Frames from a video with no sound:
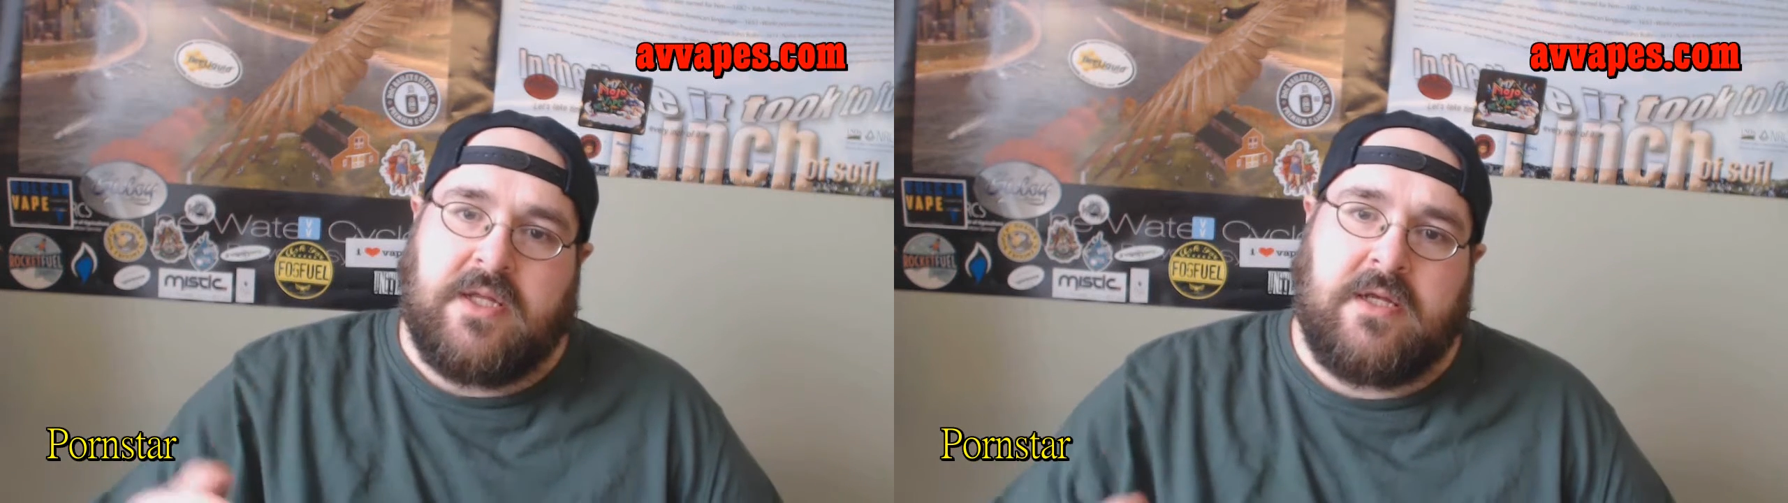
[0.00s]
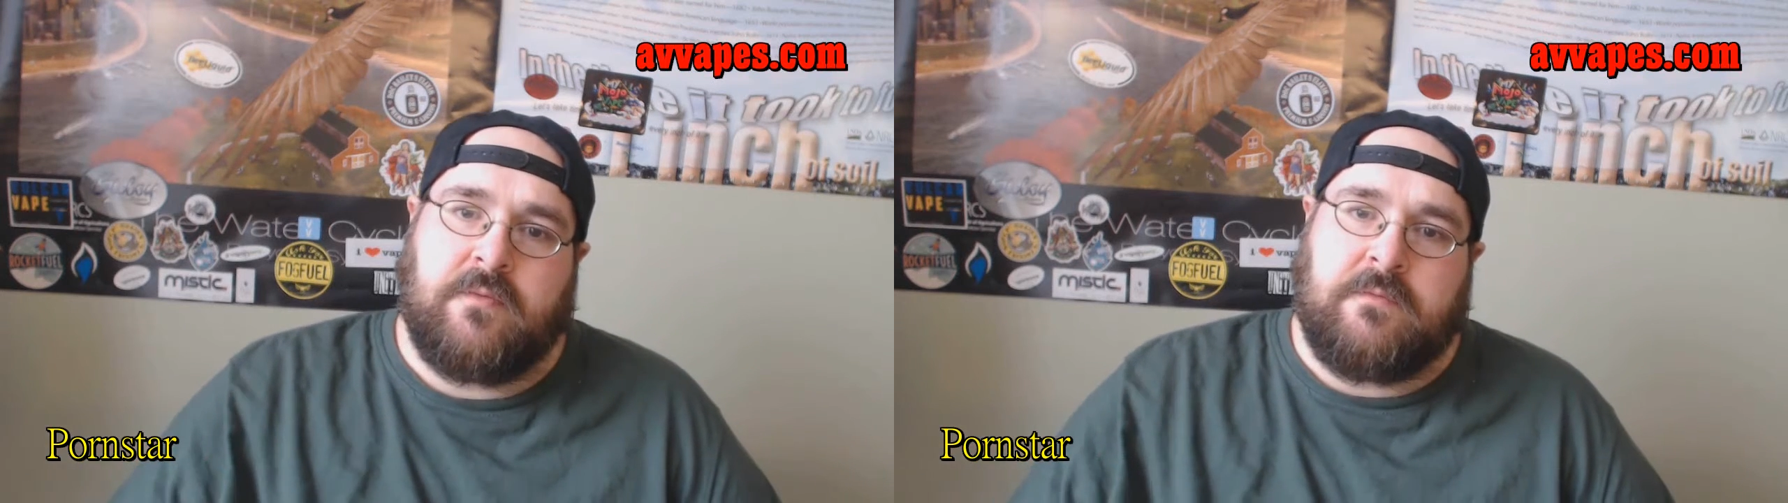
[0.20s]

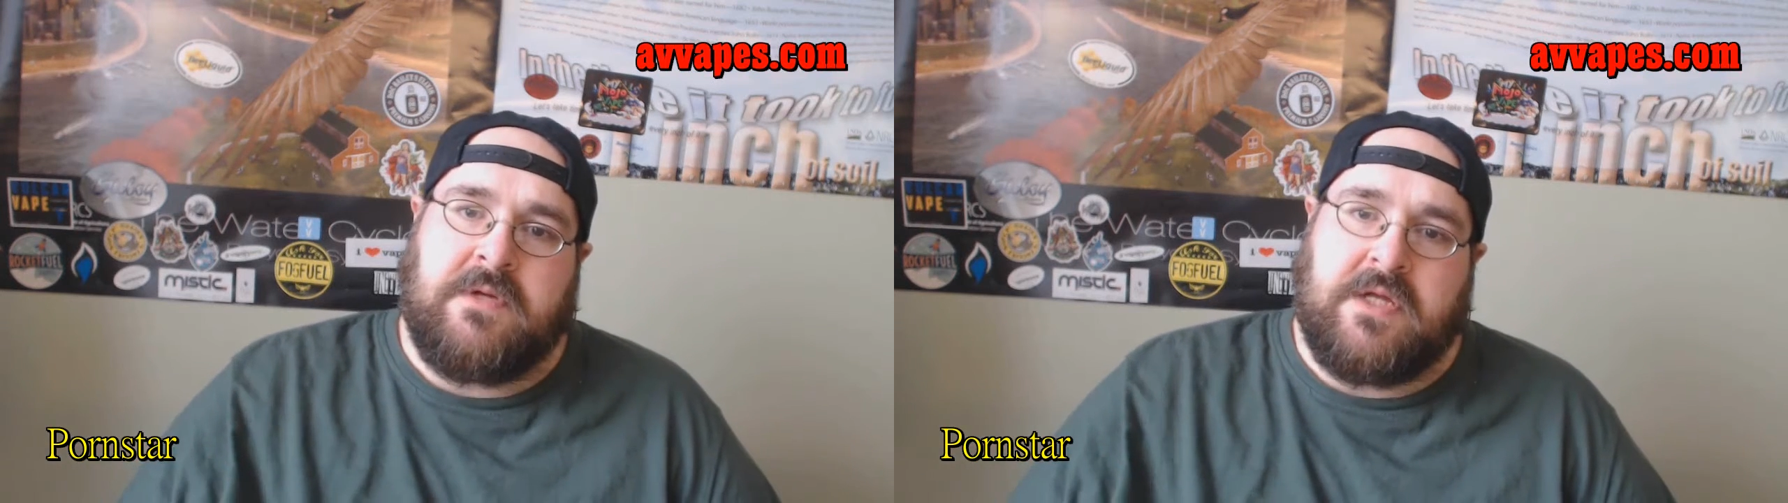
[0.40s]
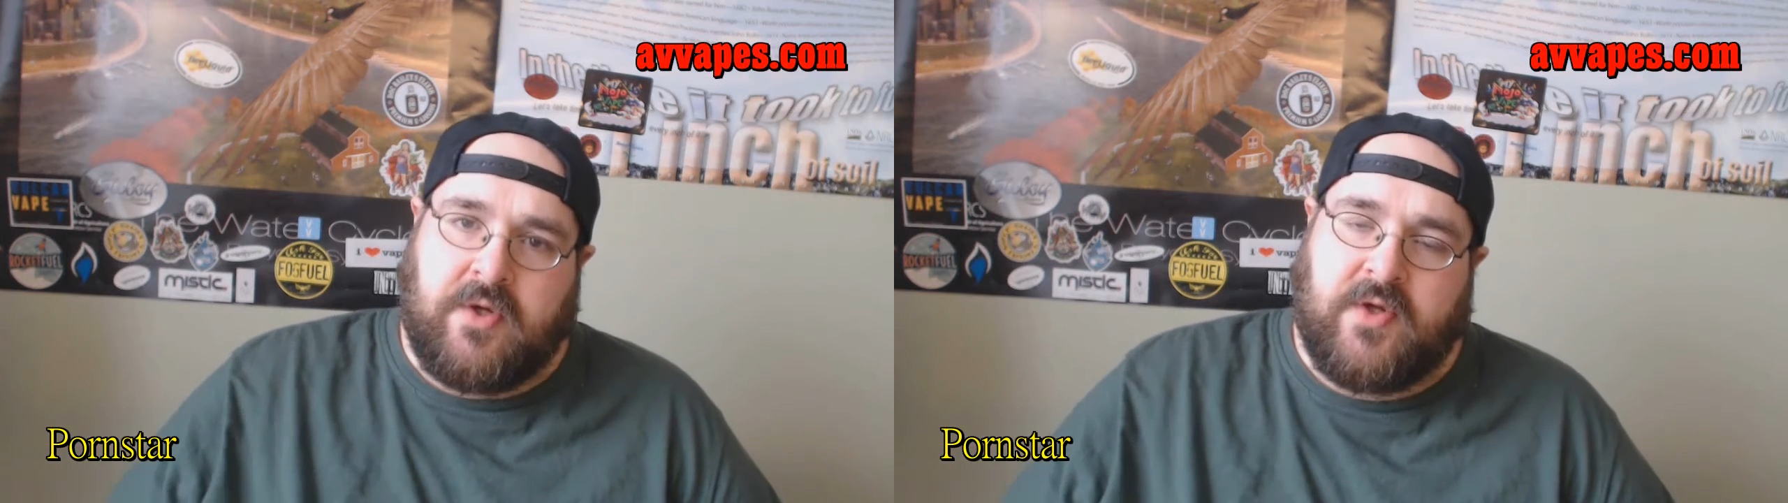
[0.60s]
then it
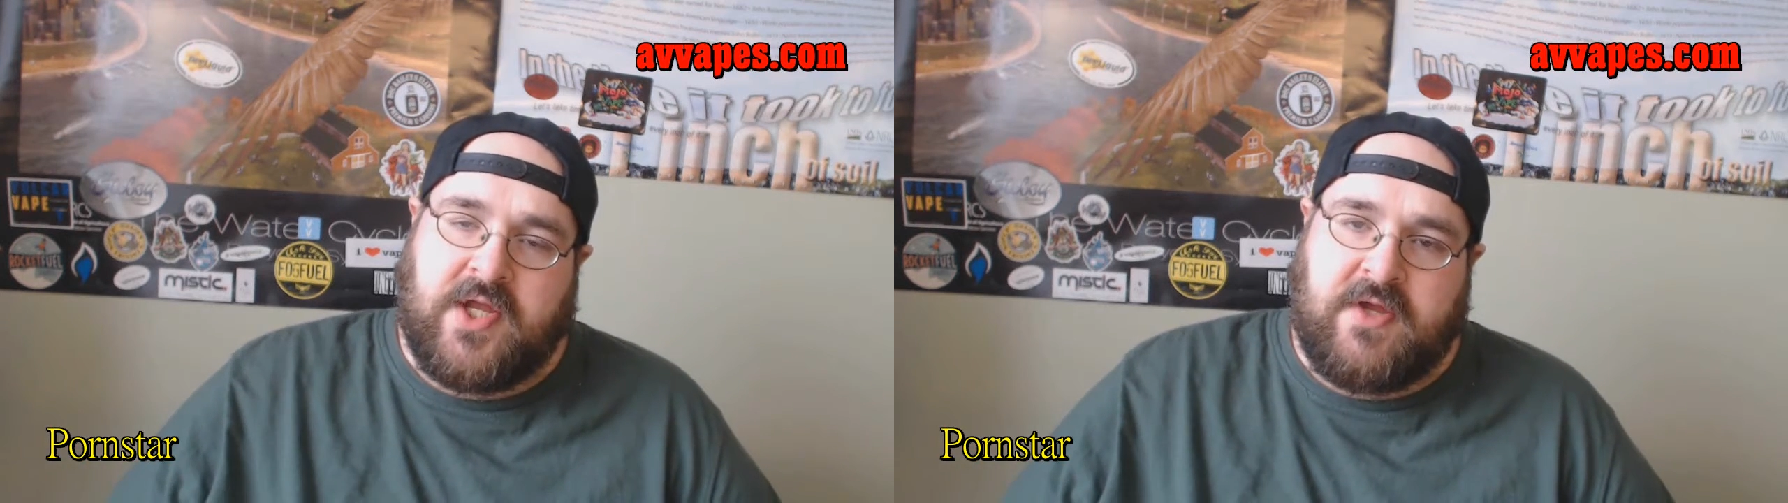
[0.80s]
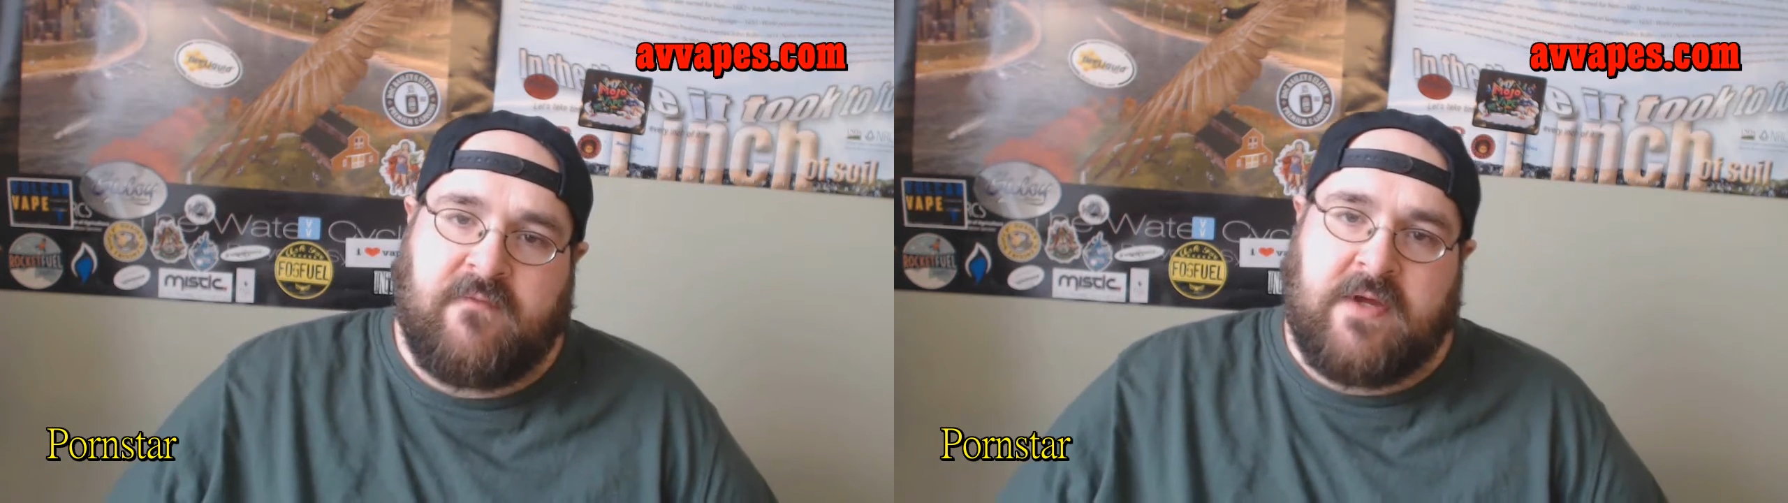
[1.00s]
would be an
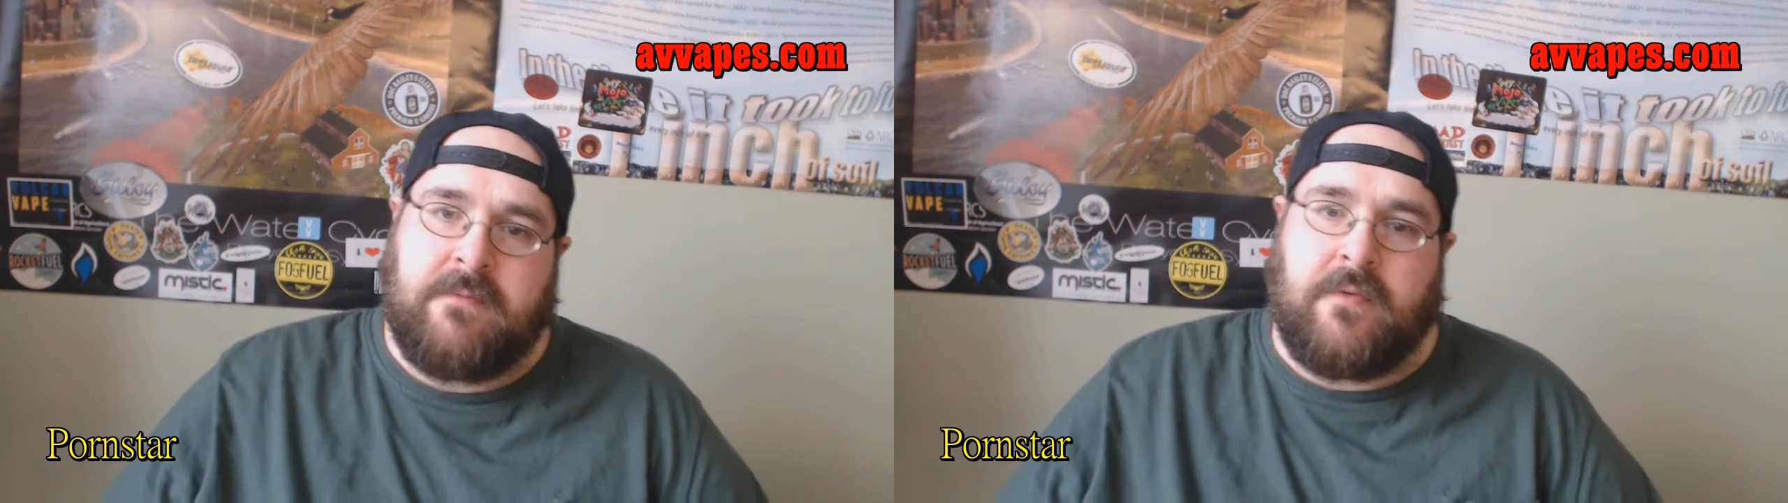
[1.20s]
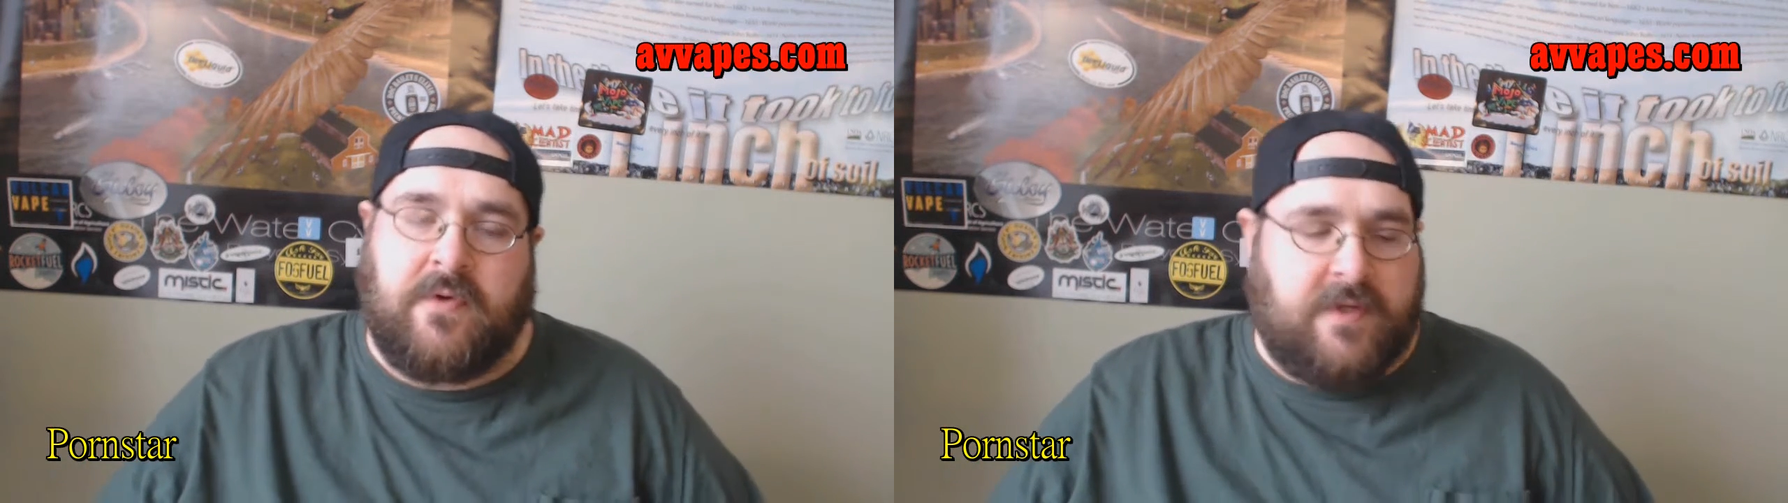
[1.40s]
all-day
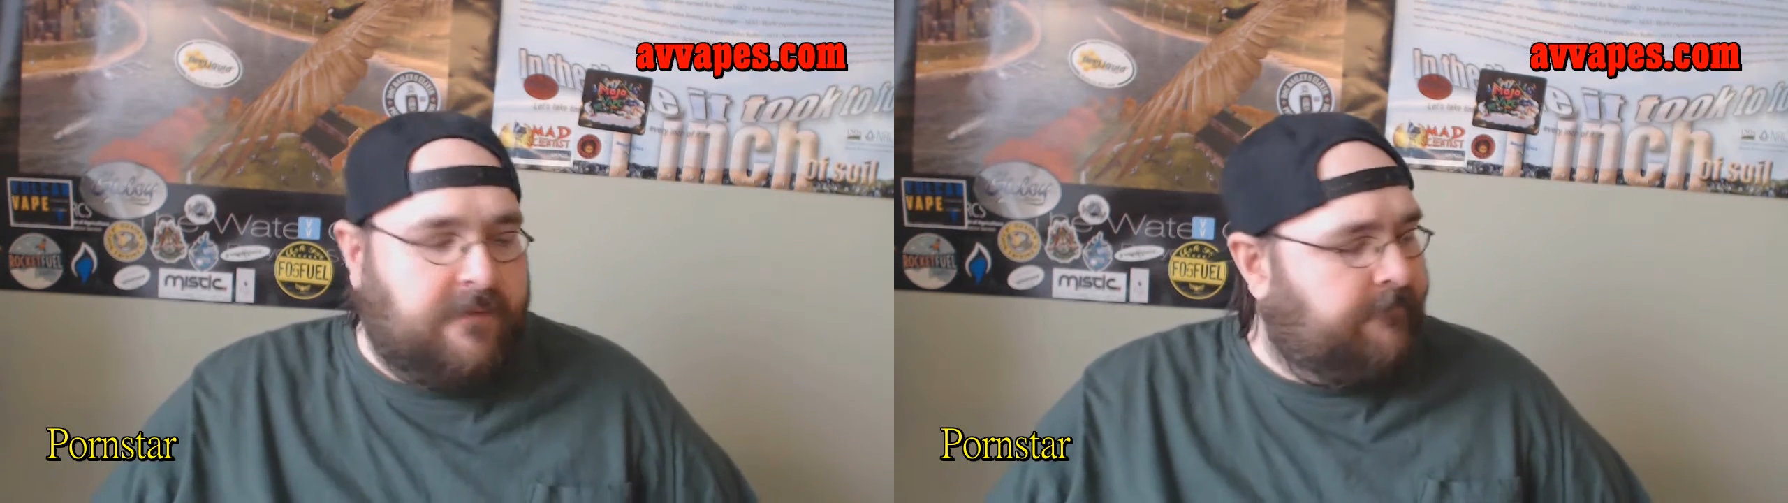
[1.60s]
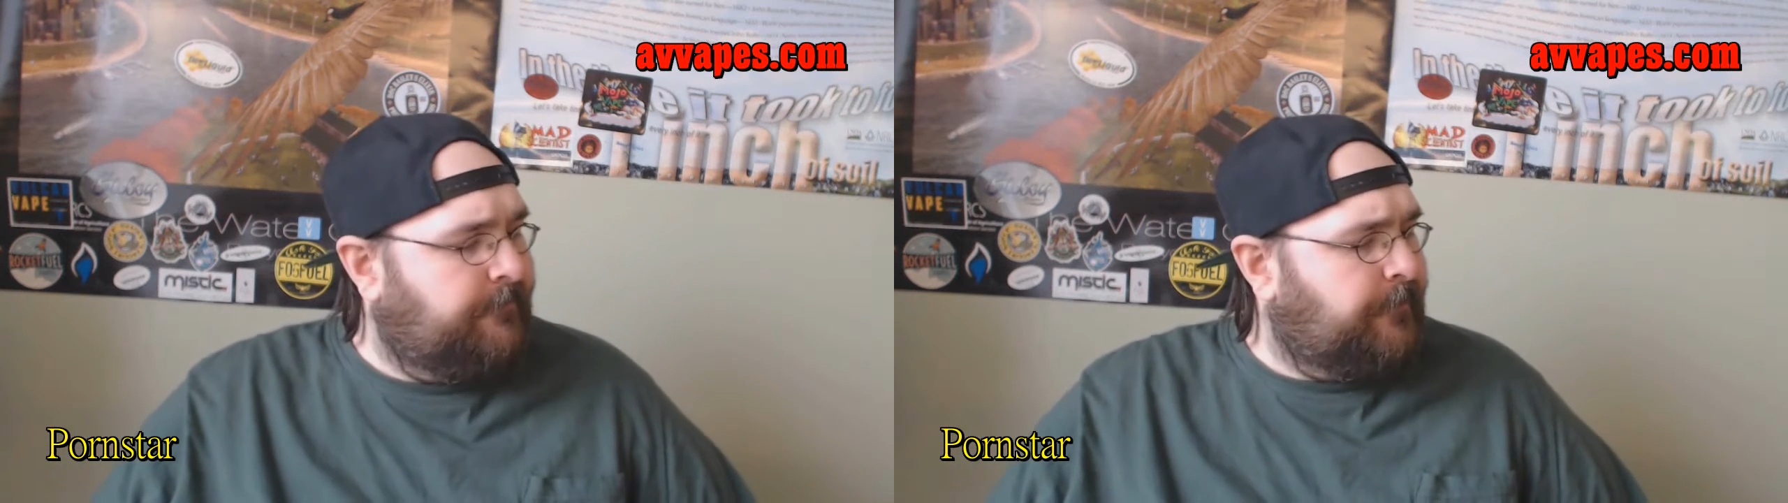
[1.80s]
vape
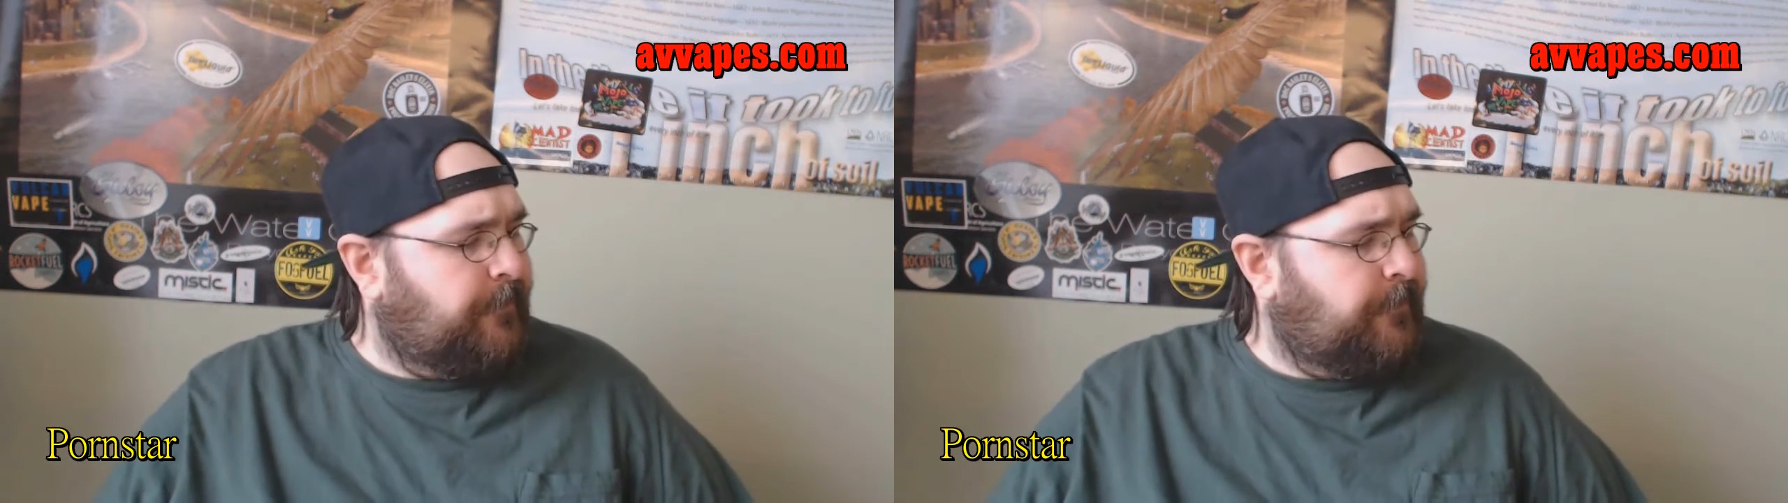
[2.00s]
worthy.